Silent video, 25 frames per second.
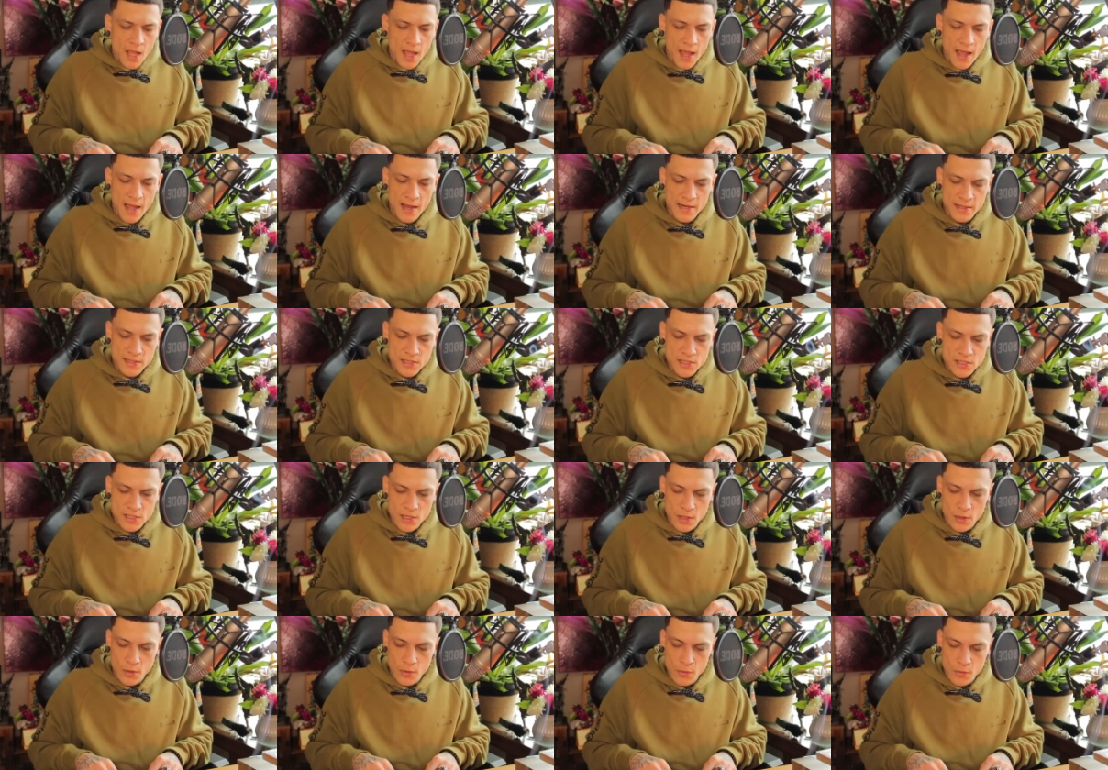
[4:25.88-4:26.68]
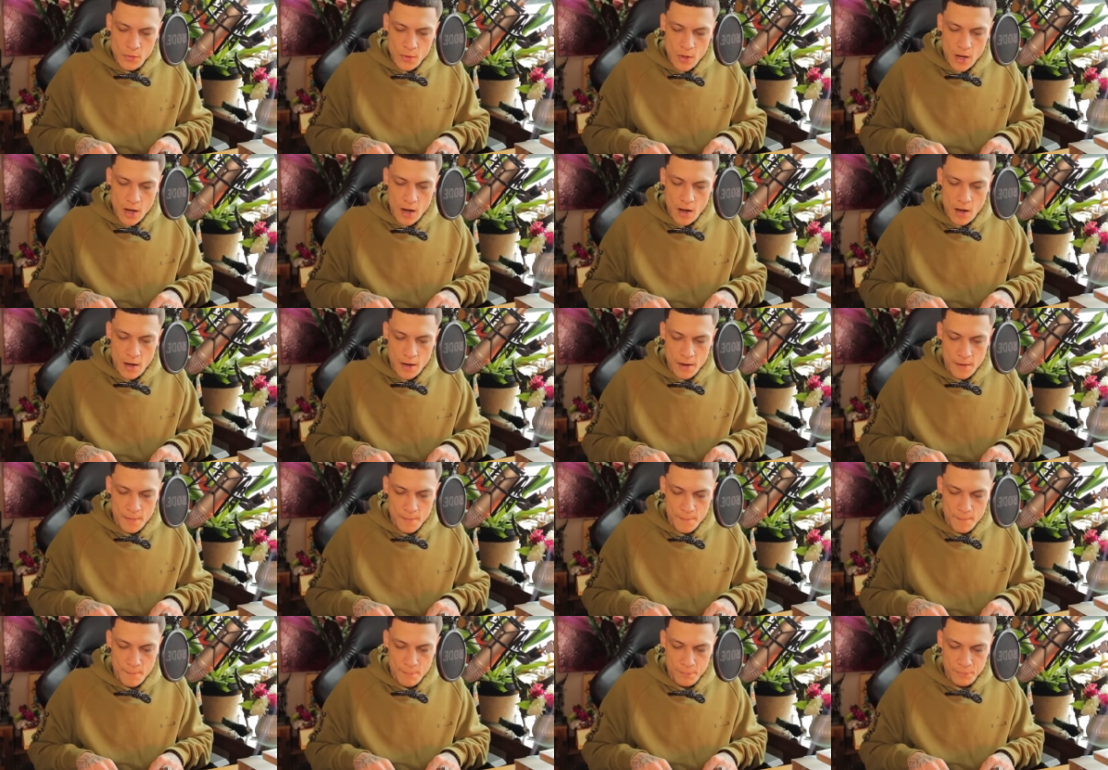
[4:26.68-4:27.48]
And so
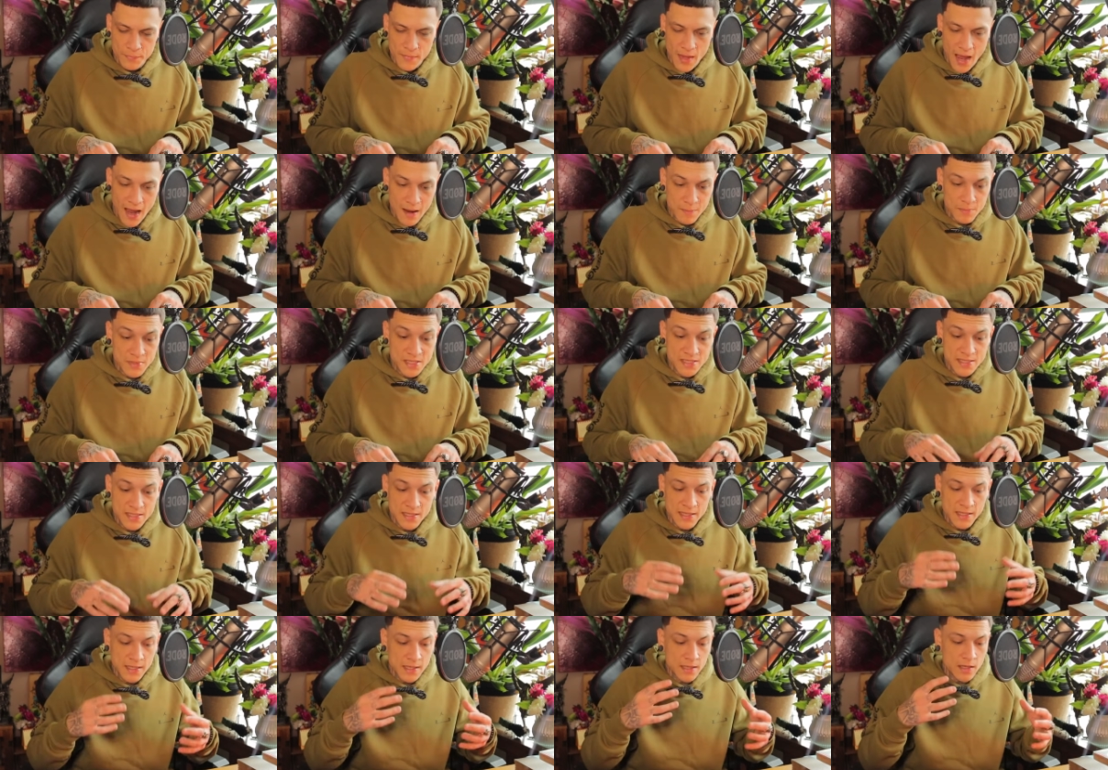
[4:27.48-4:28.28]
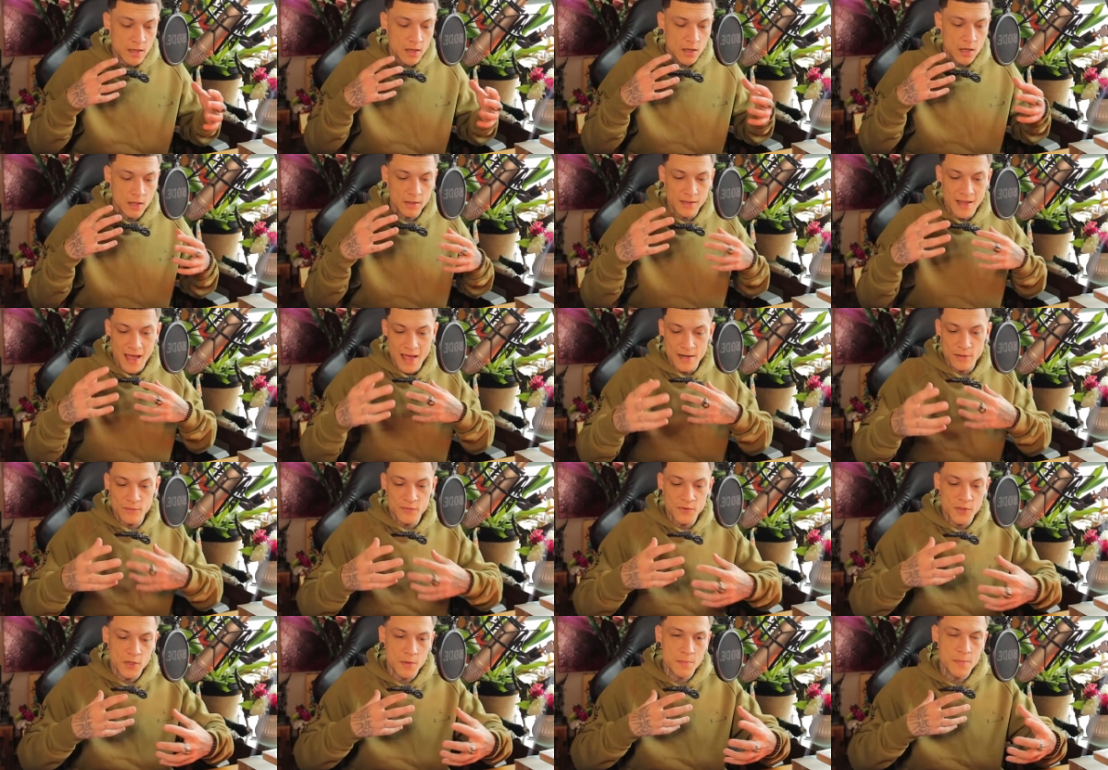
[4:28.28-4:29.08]
I'm seeing a lot
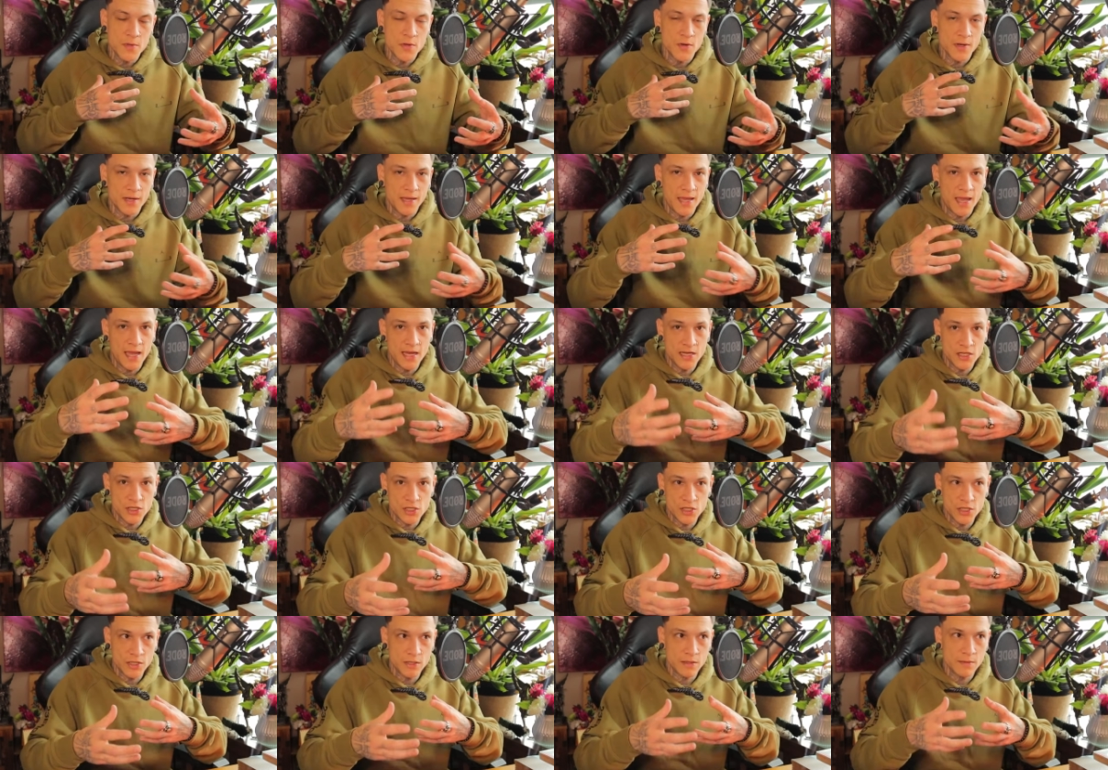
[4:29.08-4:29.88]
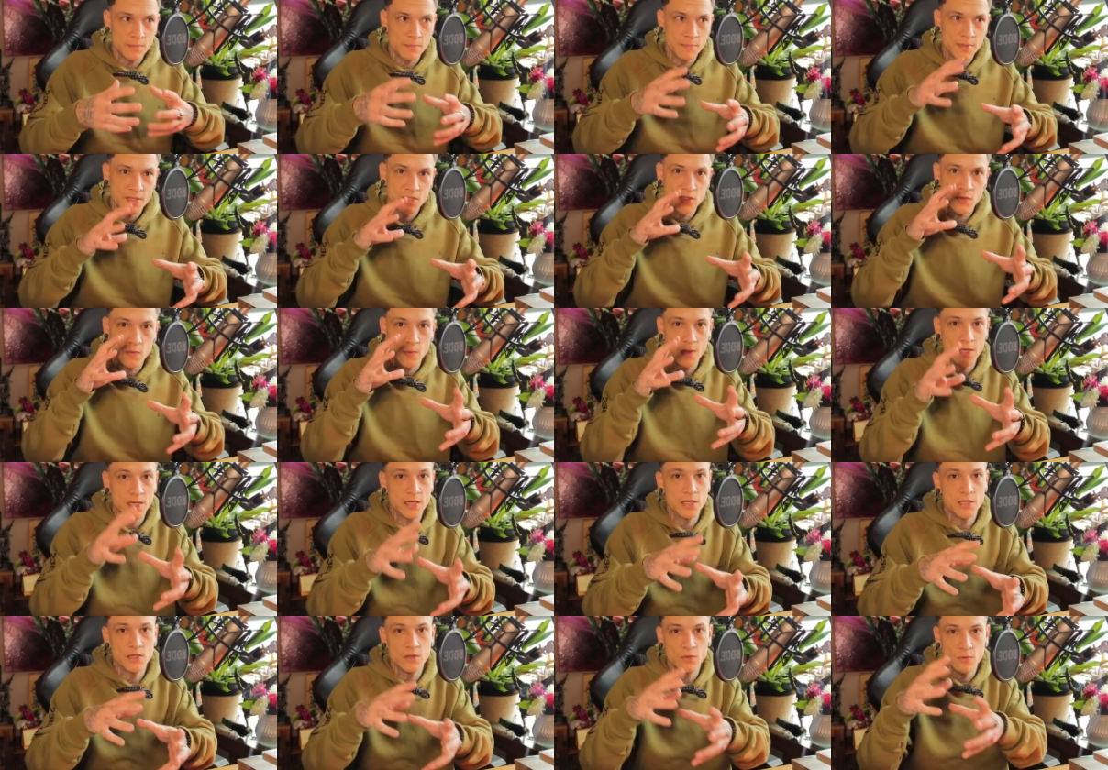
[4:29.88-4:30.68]
of communication
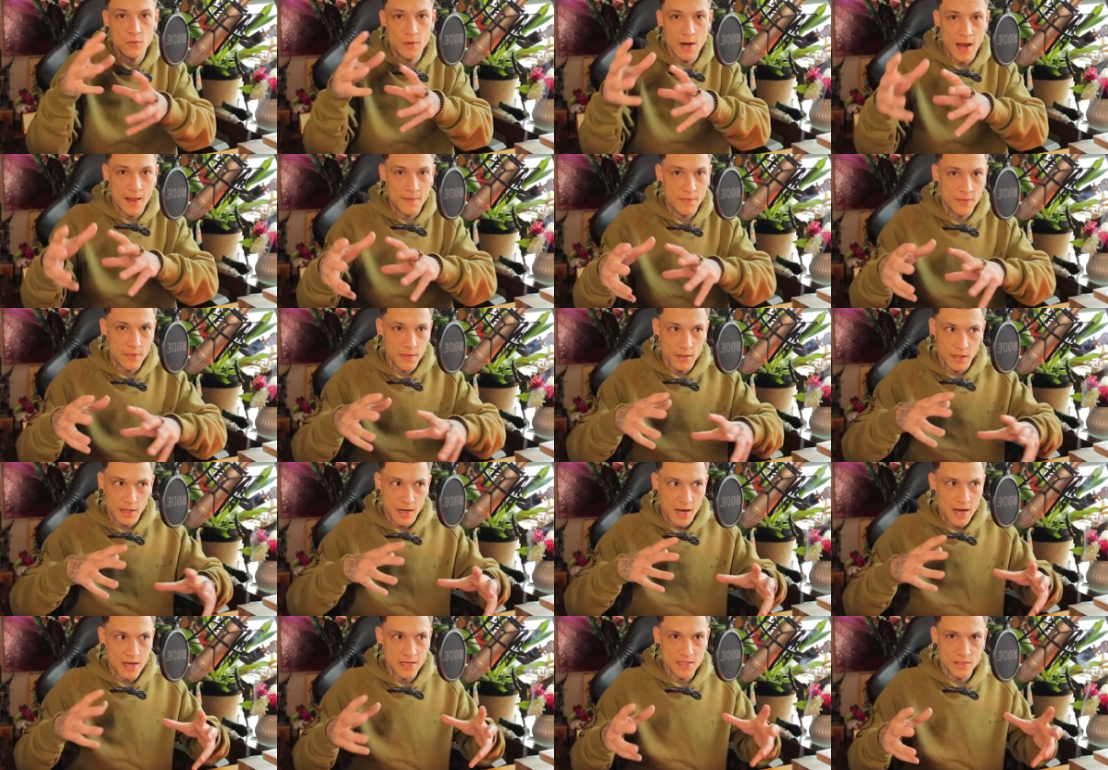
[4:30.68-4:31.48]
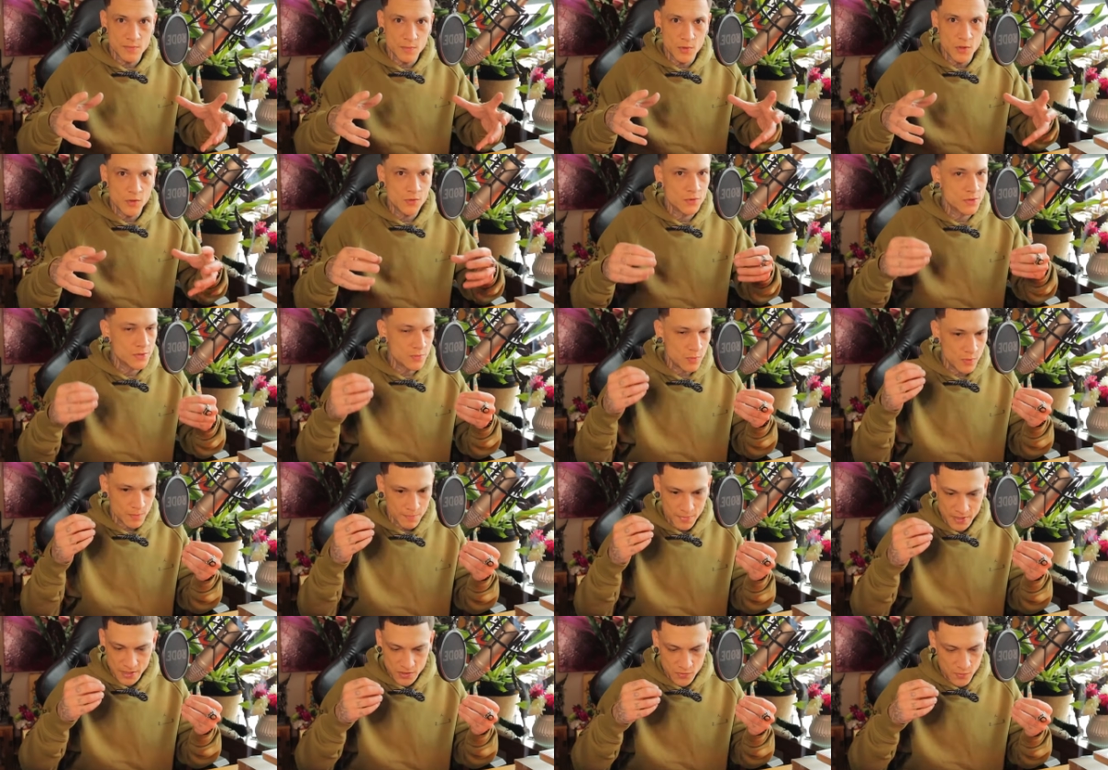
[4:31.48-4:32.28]
between you and the cosmos,
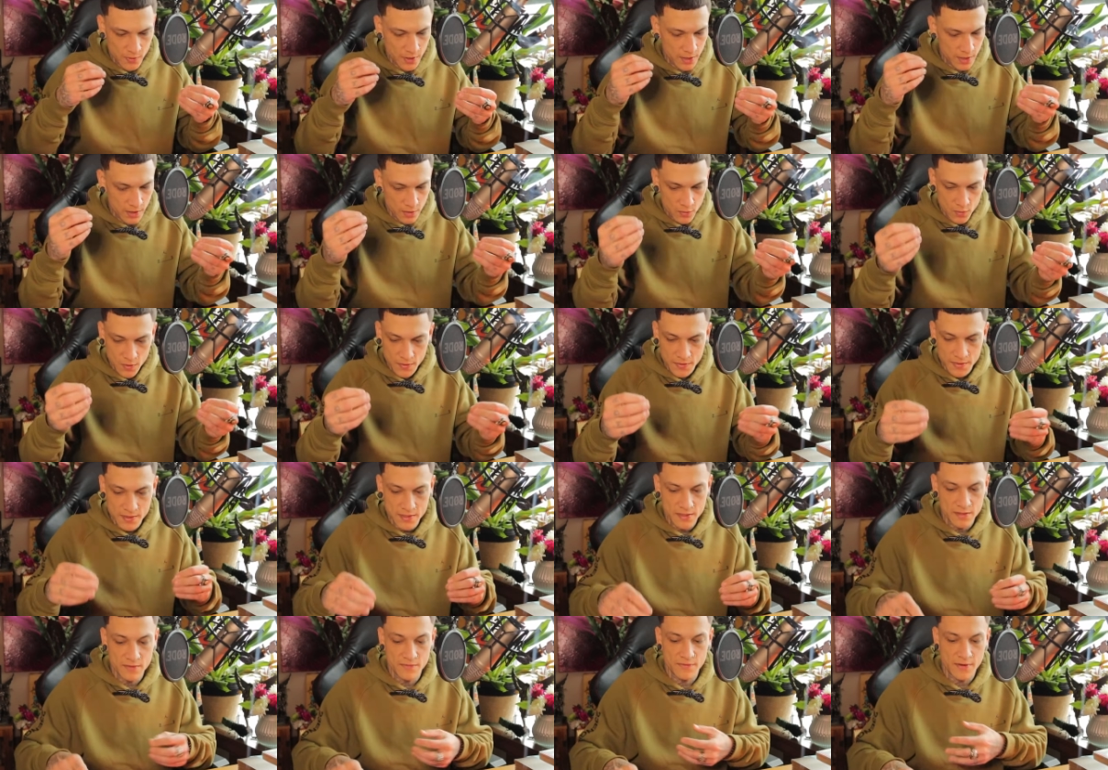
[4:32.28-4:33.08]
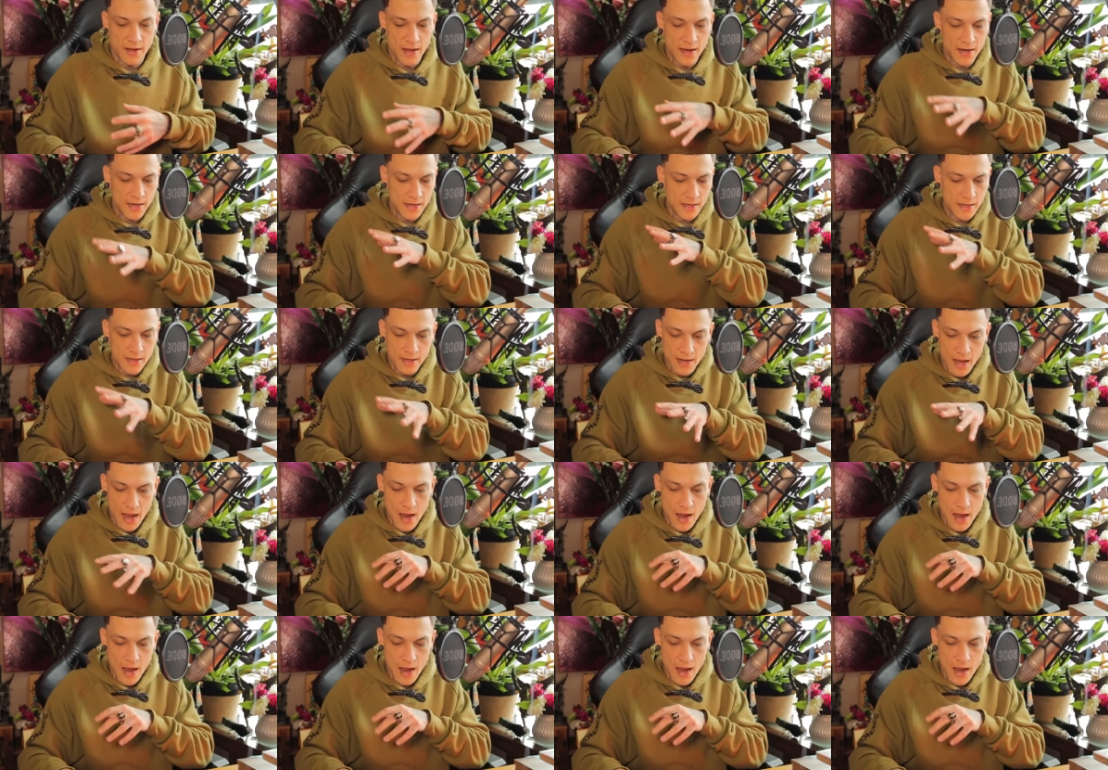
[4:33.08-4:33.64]
between you and the divine,